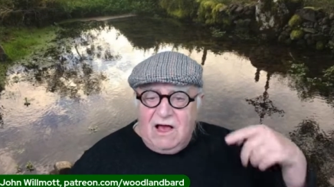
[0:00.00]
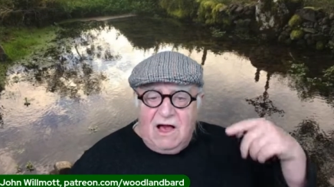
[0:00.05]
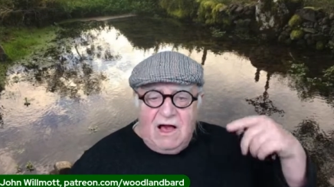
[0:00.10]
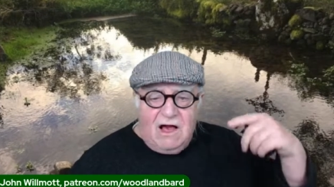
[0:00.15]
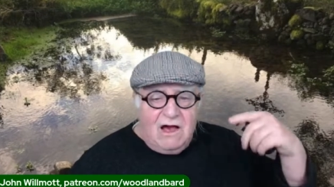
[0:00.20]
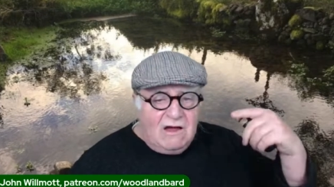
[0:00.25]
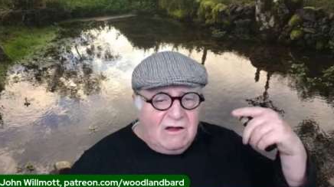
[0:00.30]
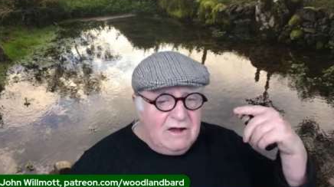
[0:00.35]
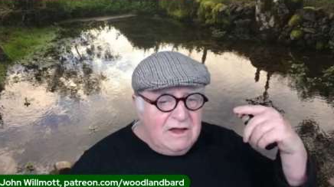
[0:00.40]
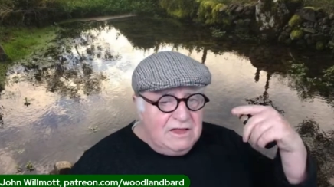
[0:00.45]

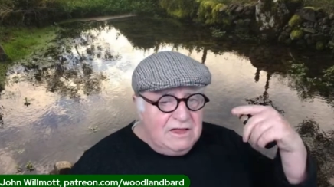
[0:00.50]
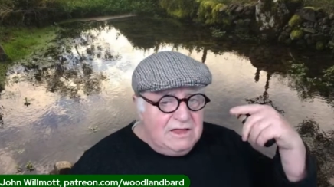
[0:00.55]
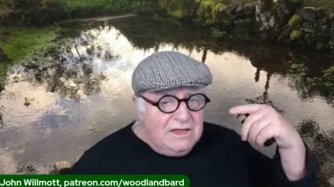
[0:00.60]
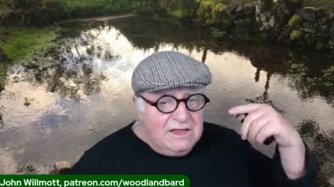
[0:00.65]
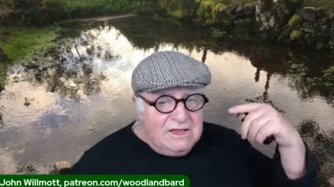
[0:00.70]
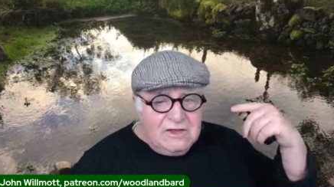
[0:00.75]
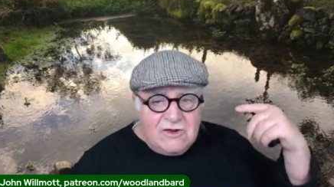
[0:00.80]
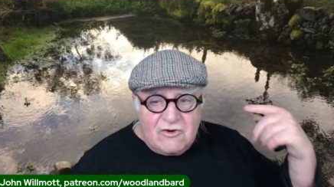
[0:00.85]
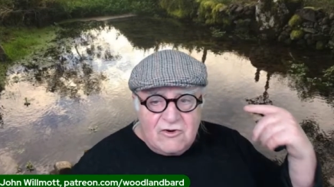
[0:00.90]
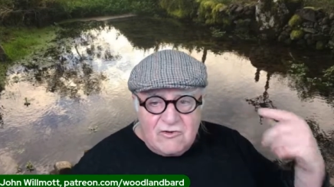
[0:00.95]
are an
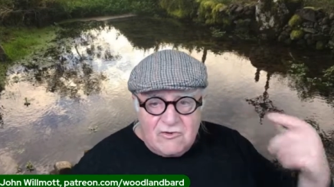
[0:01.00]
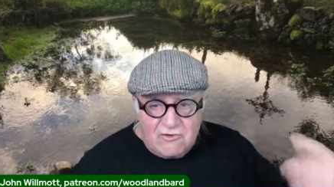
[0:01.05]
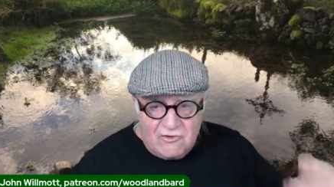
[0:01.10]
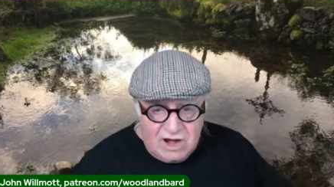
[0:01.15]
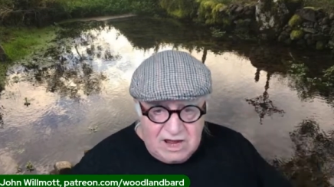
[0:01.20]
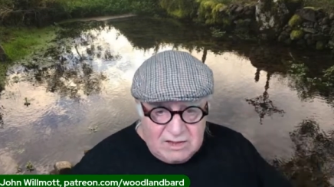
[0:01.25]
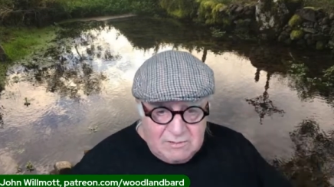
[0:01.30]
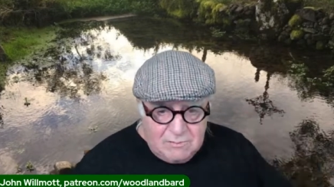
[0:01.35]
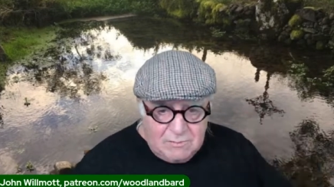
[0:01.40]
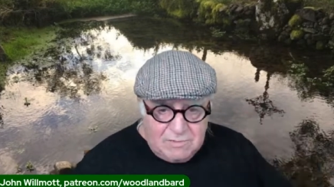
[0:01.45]

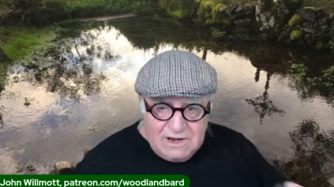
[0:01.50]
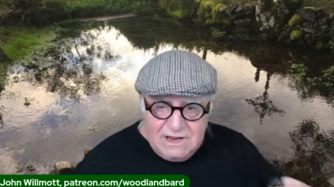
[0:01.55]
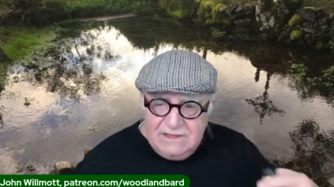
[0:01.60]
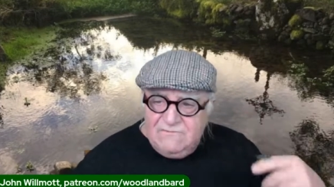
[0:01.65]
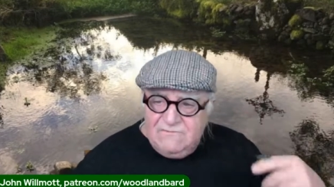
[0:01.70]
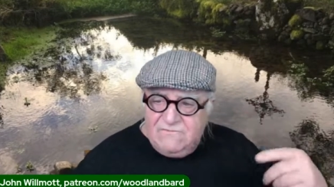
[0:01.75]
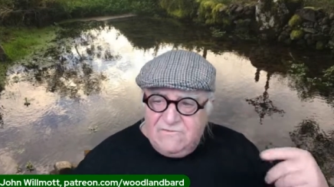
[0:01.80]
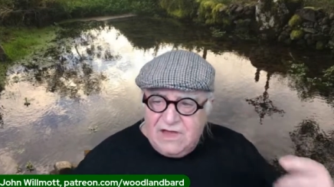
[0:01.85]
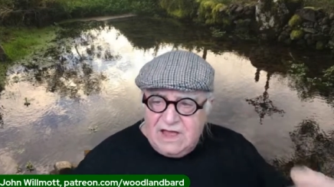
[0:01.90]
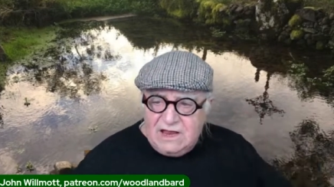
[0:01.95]
incredibly
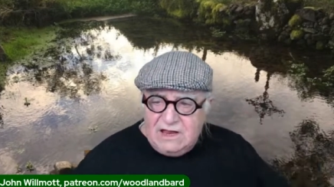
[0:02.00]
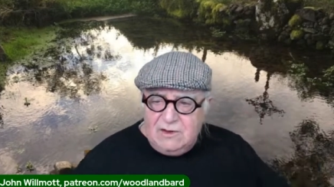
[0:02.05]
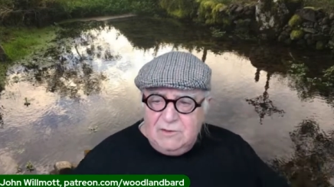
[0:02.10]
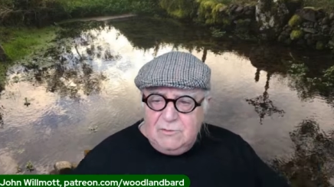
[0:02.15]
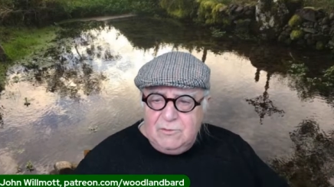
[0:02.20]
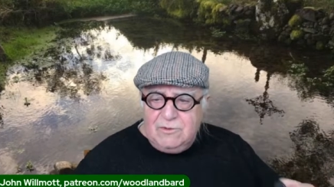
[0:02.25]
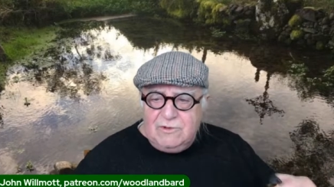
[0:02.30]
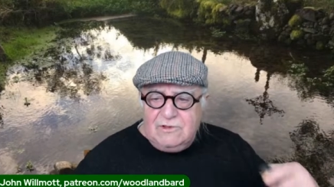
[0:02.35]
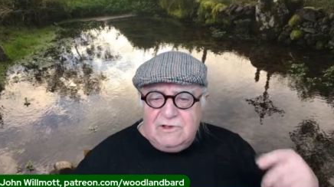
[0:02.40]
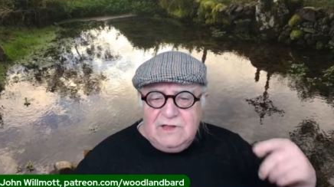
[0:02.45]

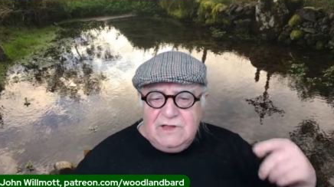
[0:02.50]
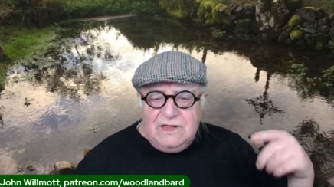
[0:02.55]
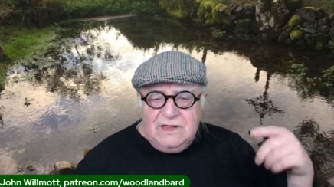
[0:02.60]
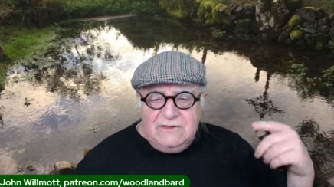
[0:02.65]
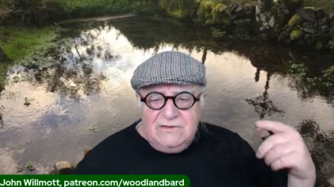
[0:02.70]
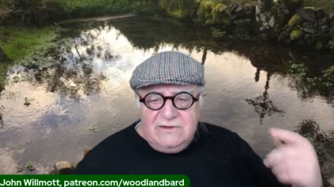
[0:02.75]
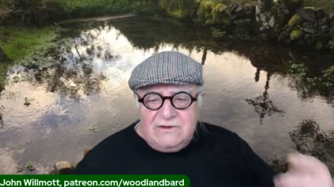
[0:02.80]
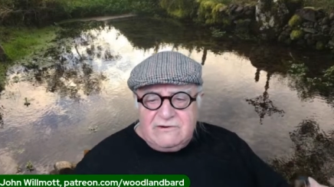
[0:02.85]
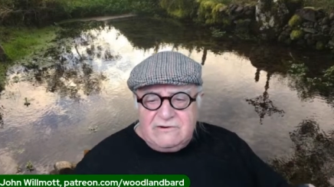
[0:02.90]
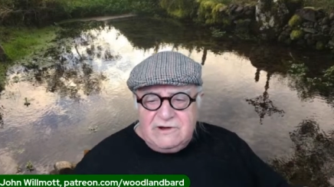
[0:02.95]
valuable
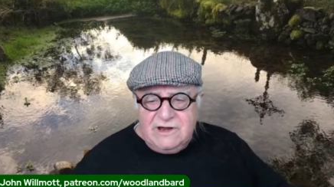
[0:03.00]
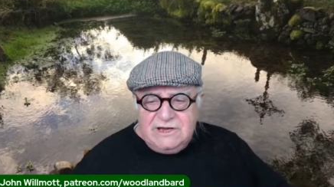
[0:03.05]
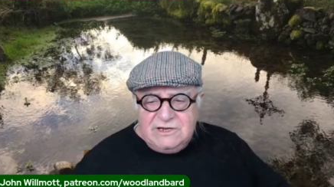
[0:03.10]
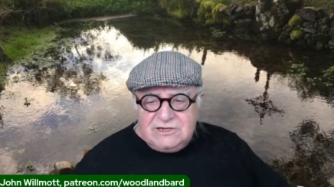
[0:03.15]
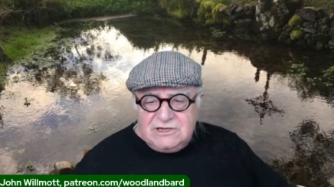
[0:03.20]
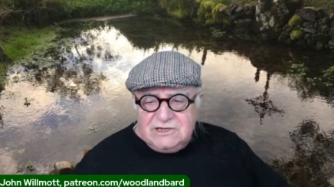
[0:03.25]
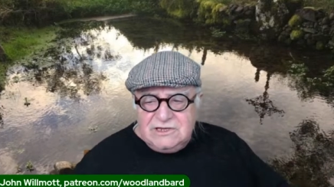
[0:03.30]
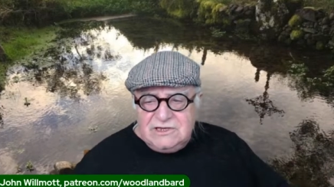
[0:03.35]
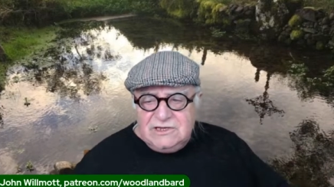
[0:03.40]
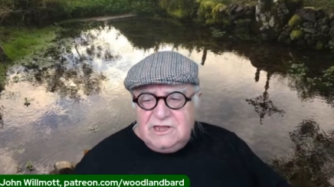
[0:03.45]

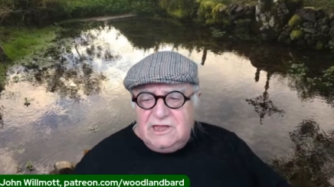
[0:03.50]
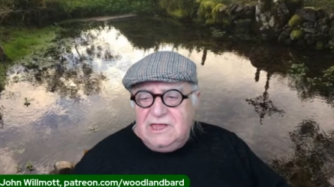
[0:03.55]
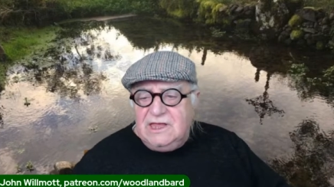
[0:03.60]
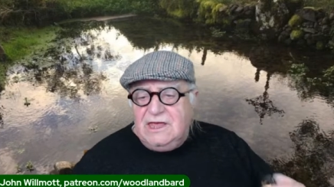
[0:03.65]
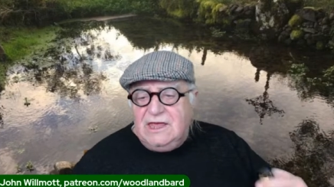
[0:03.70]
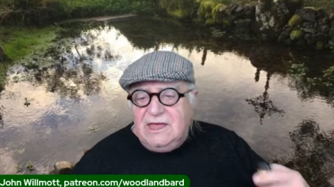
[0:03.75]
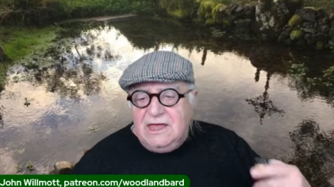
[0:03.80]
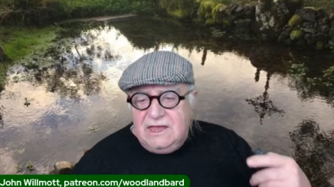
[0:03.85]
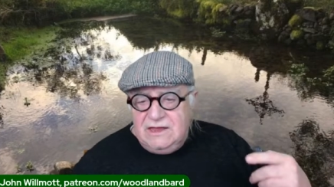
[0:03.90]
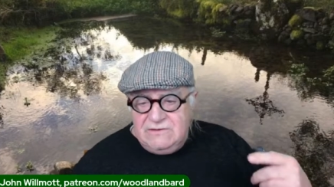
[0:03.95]
integration
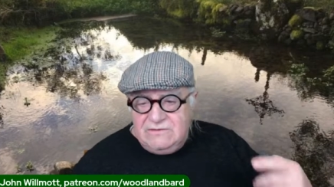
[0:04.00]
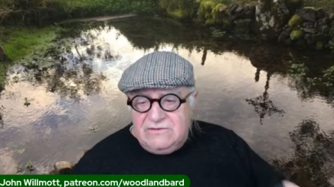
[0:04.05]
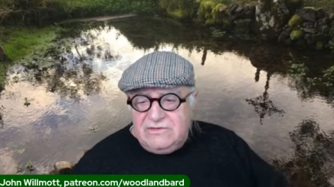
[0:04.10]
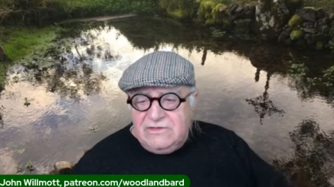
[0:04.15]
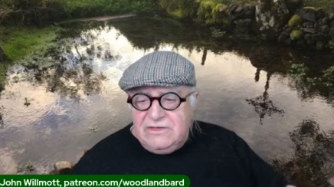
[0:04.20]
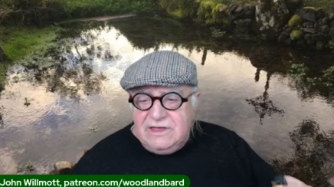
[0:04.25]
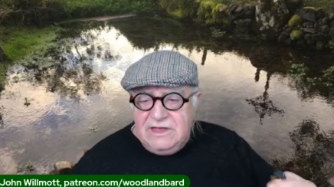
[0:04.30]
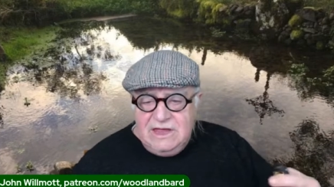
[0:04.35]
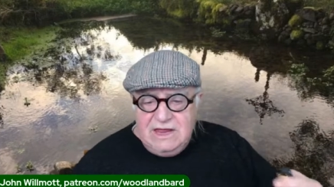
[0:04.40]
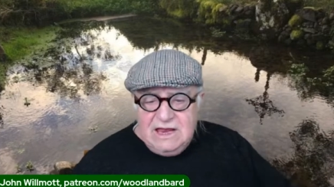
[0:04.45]
into
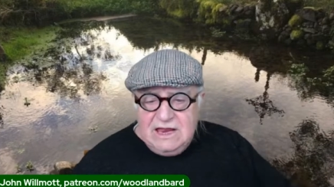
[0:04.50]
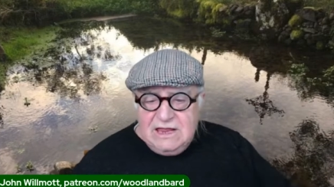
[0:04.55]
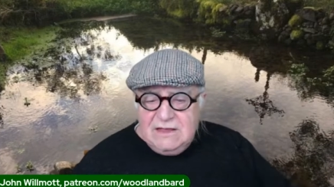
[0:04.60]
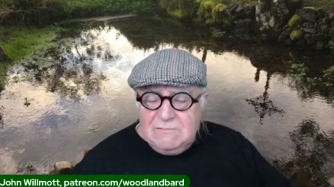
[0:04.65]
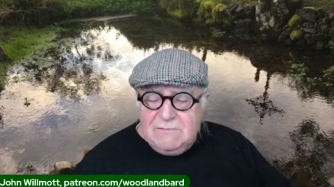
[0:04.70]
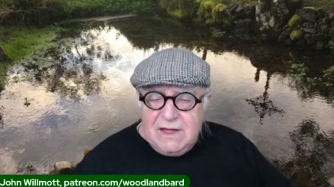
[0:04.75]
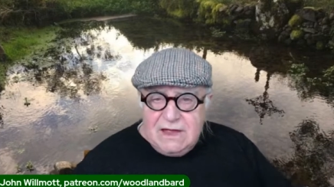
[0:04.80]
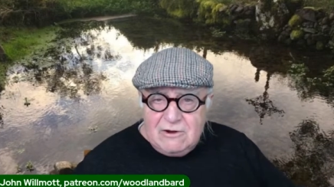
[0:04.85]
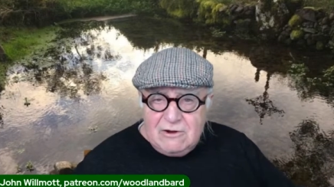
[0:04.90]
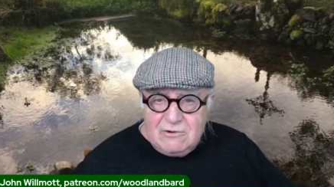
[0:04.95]
the
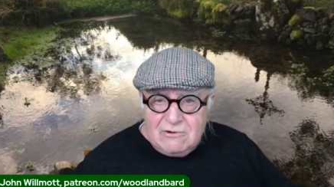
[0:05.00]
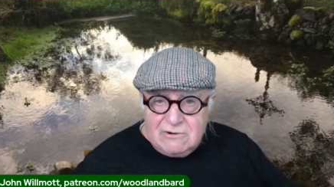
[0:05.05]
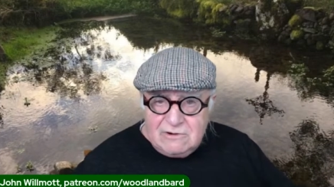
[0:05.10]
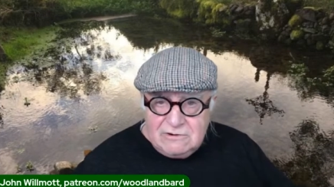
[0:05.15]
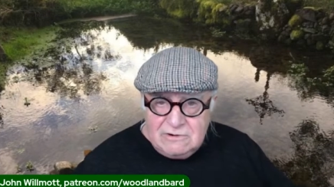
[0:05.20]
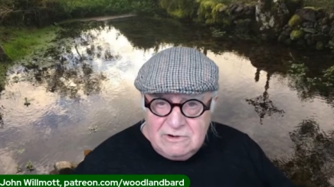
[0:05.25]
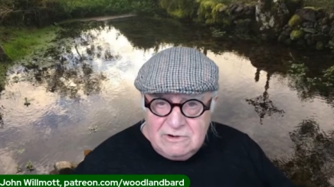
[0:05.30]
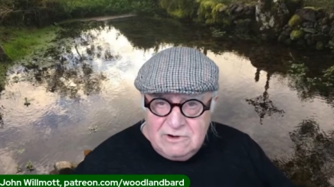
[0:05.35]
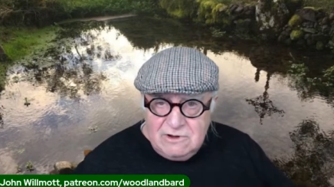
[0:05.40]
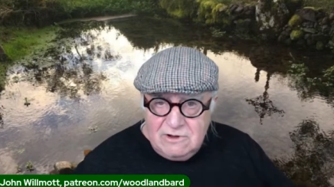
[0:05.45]
healing
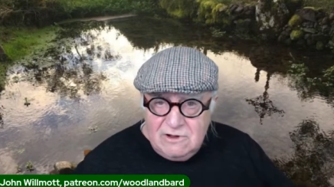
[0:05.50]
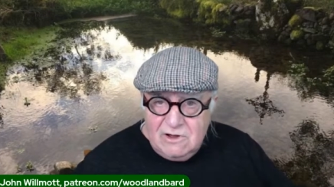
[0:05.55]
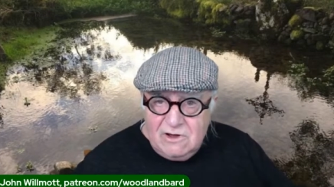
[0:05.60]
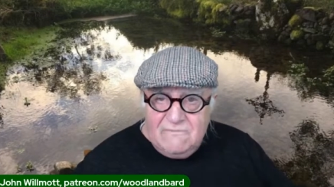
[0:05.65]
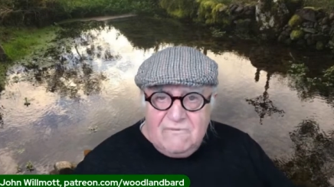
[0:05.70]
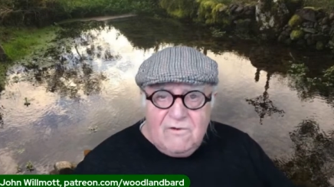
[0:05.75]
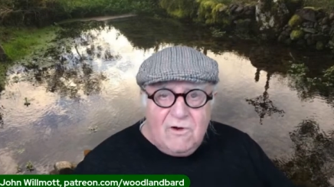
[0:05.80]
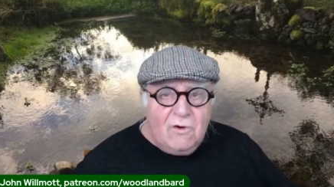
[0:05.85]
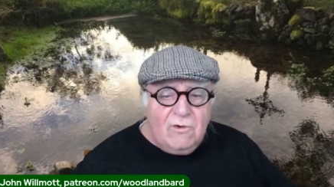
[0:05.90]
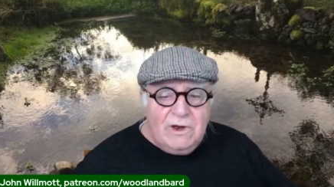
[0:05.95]
power
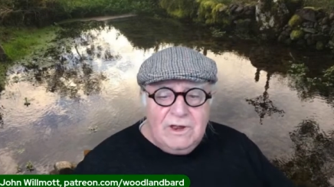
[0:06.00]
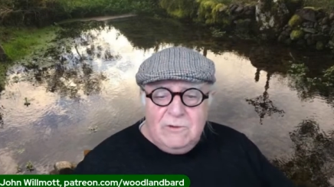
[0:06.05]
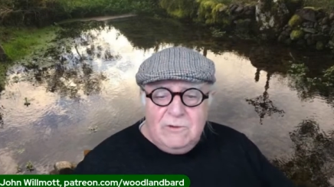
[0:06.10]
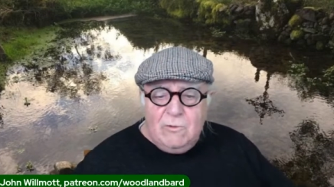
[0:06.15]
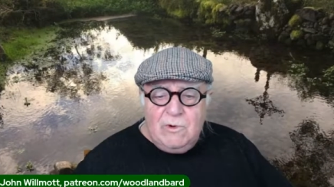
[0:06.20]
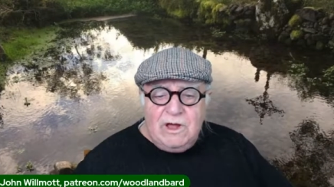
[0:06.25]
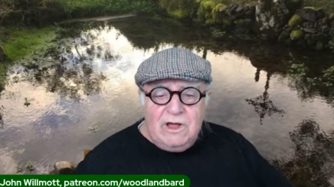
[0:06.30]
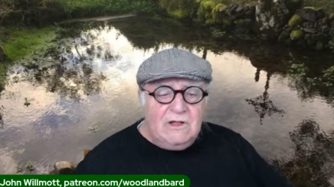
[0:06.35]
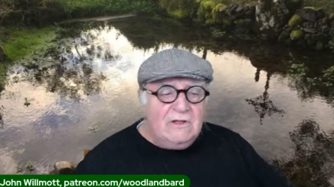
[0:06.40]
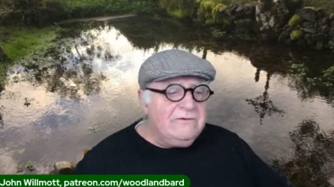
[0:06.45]
of holy
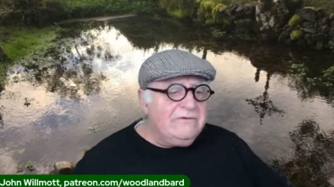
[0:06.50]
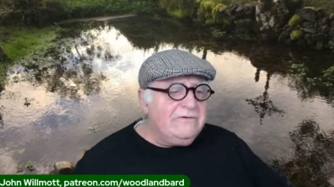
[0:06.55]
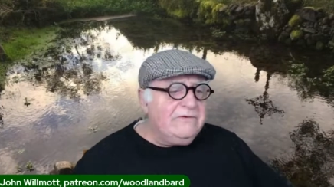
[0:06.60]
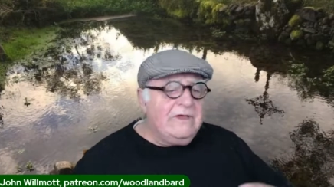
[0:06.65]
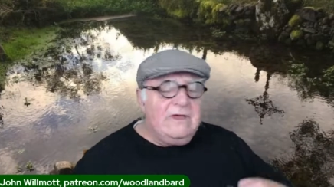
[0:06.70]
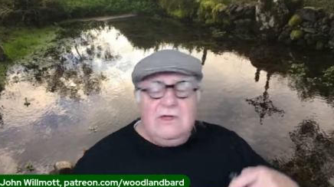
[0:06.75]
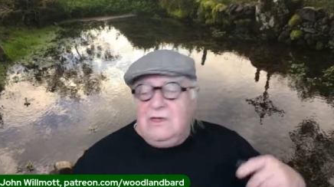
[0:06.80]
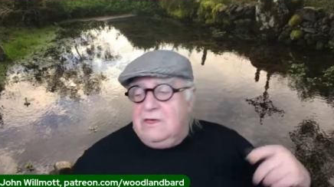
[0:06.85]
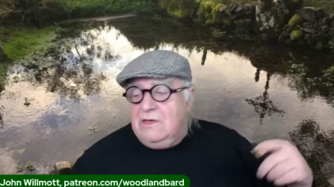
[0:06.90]
wells.